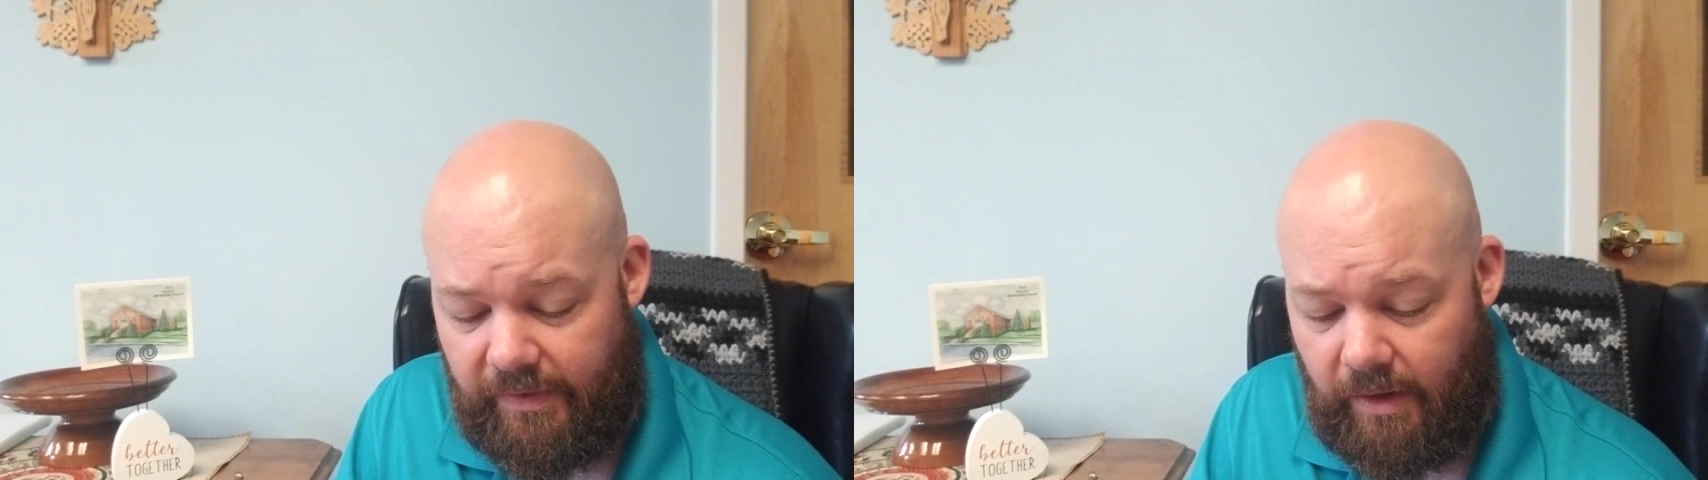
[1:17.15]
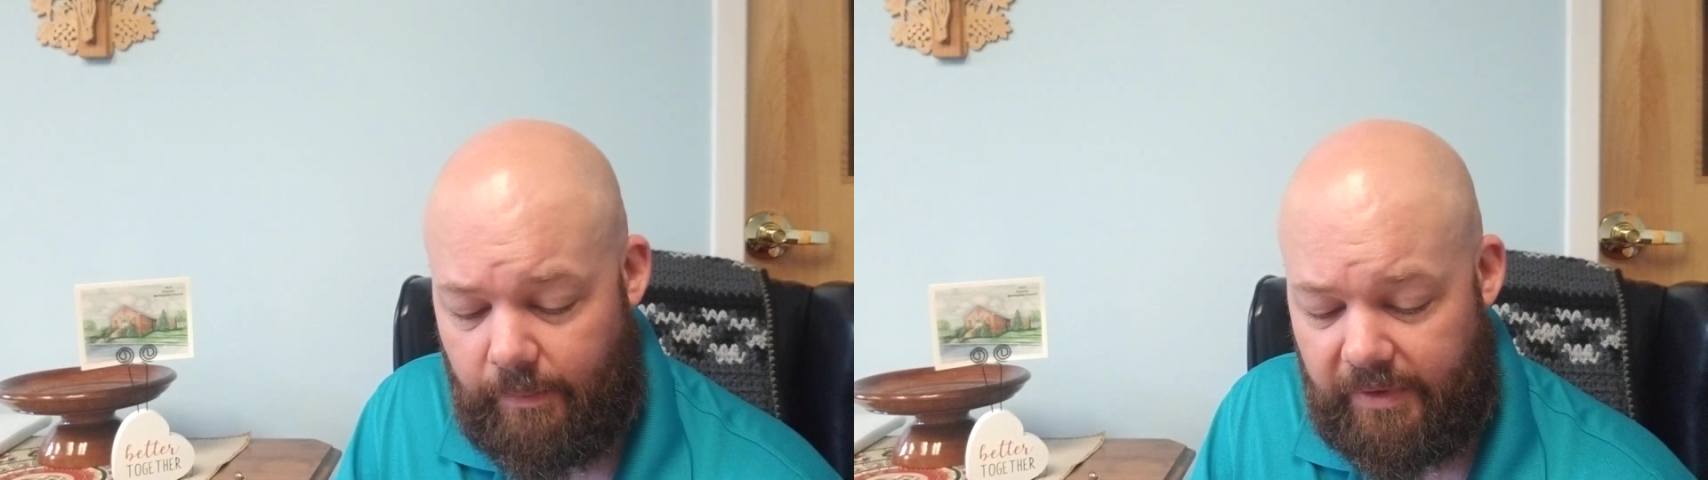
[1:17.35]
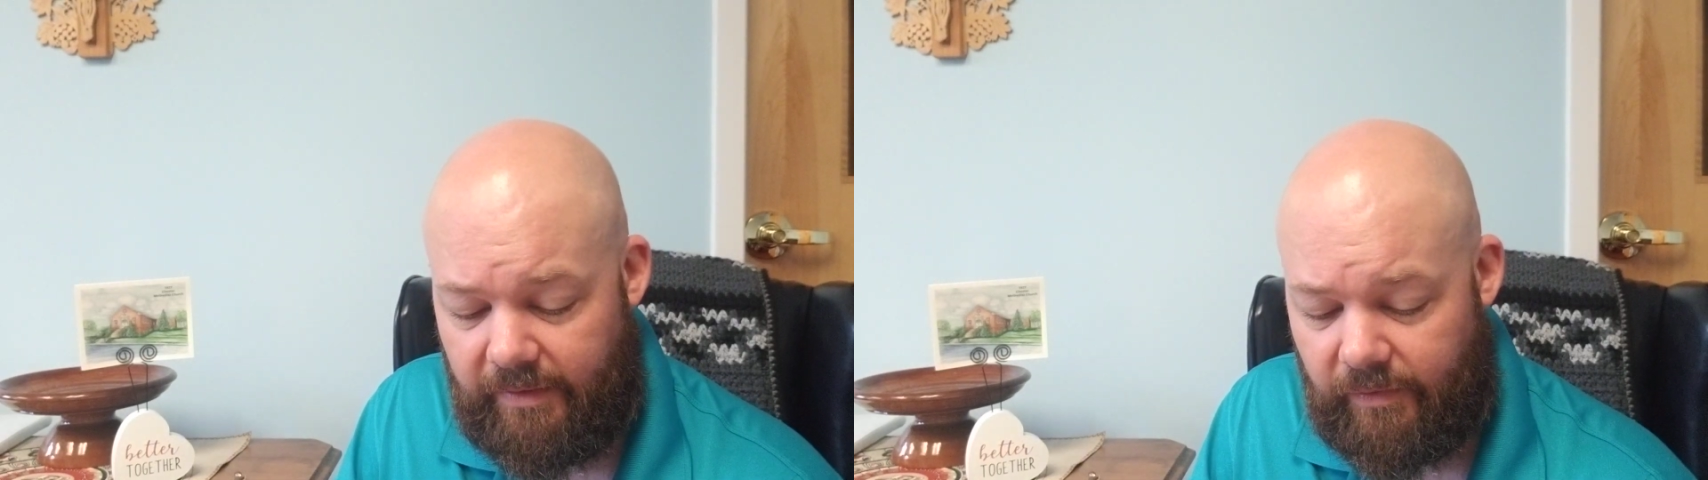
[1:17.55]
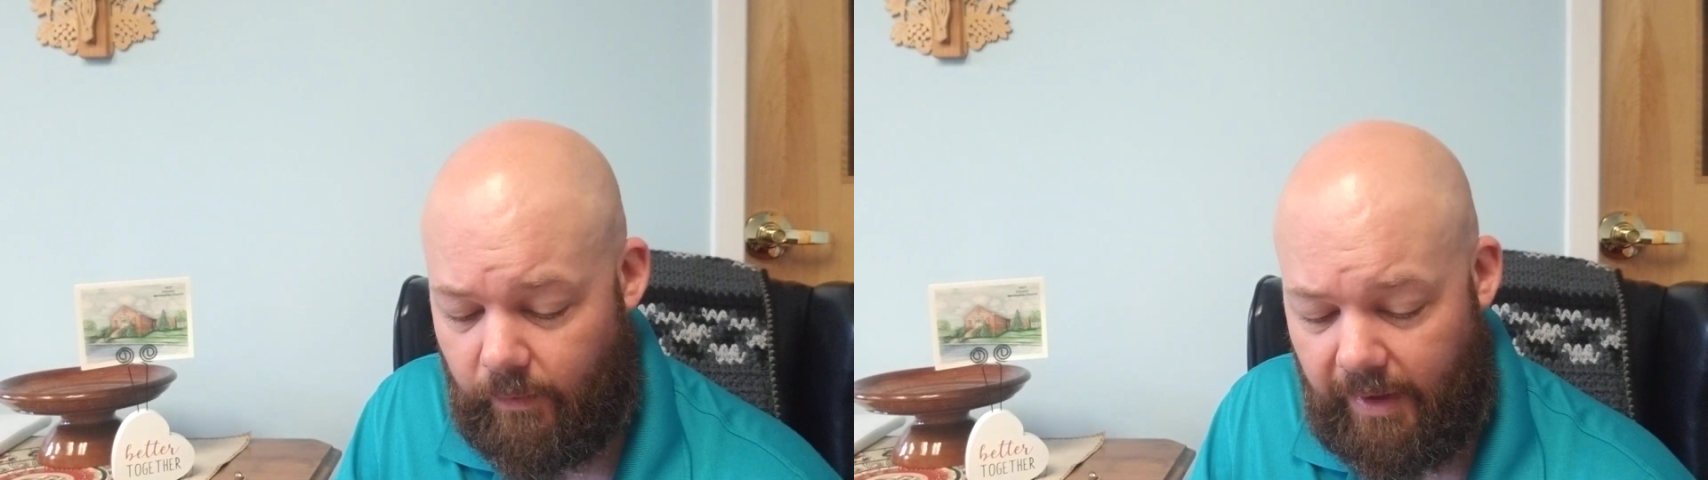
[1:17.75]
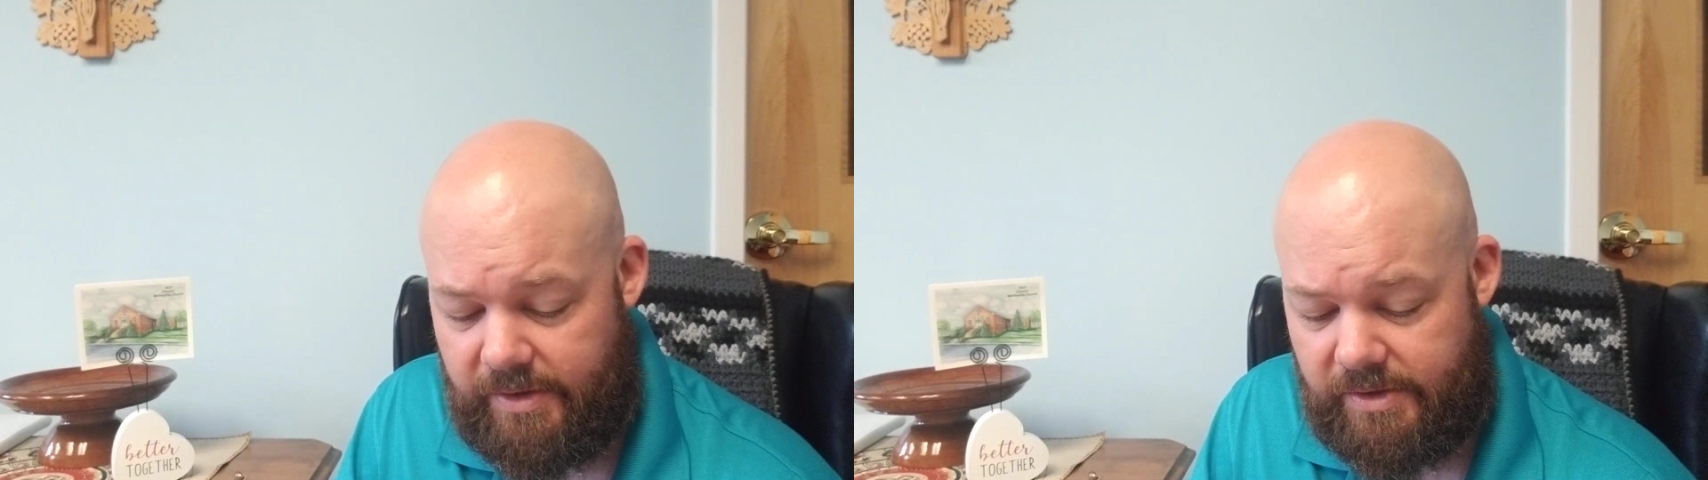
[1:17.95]
the company of the
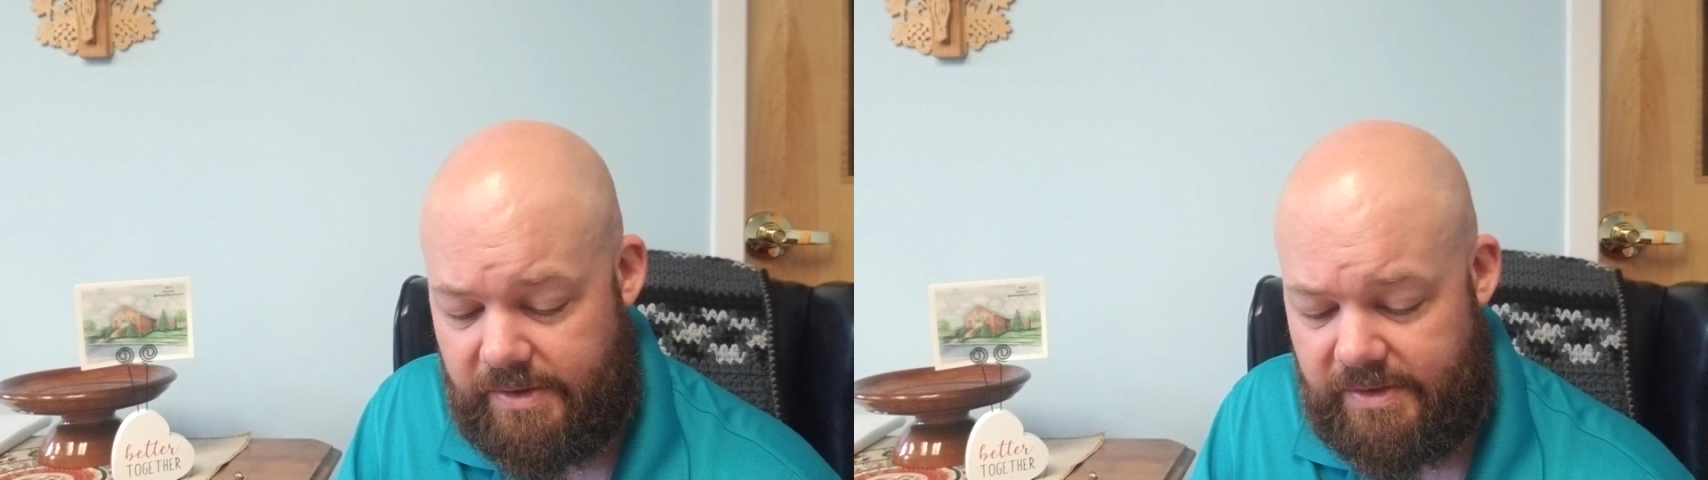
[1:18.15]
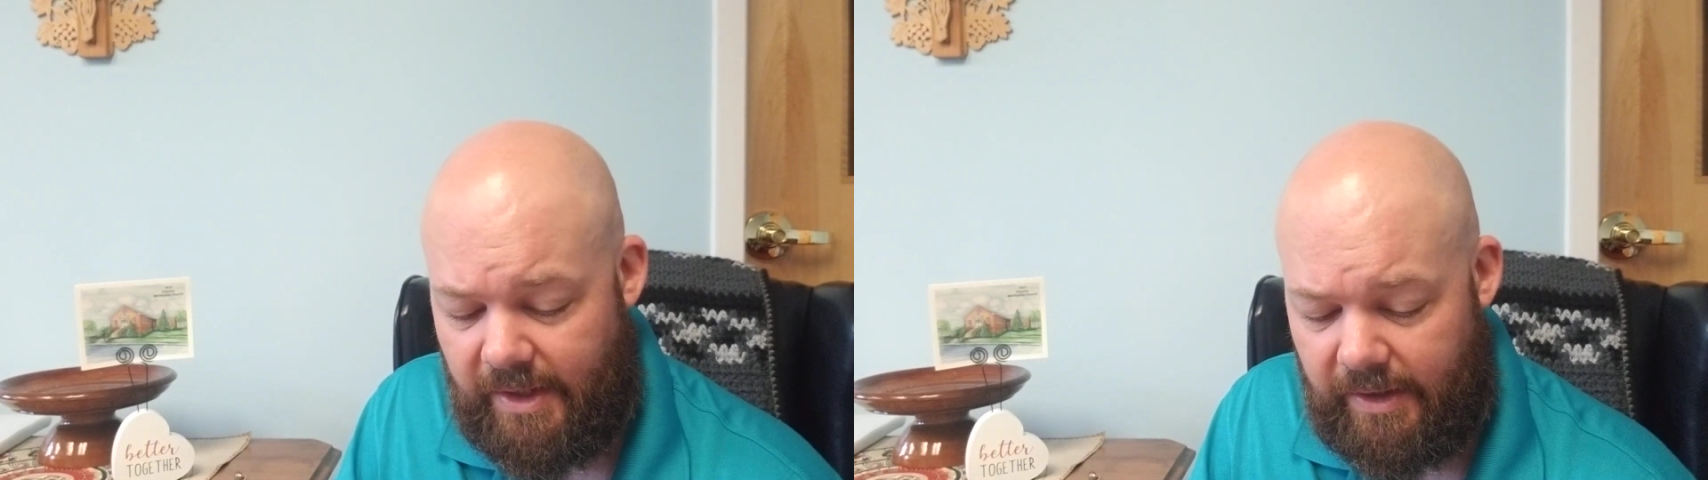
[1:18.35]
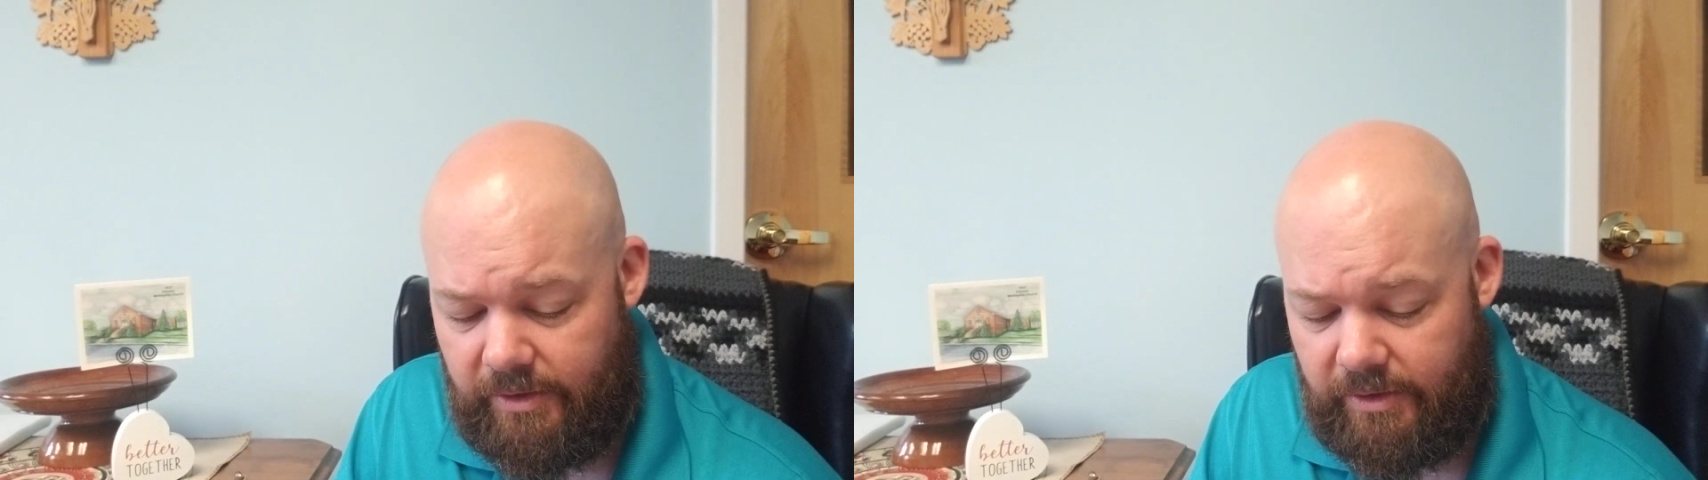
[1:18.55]
righteous.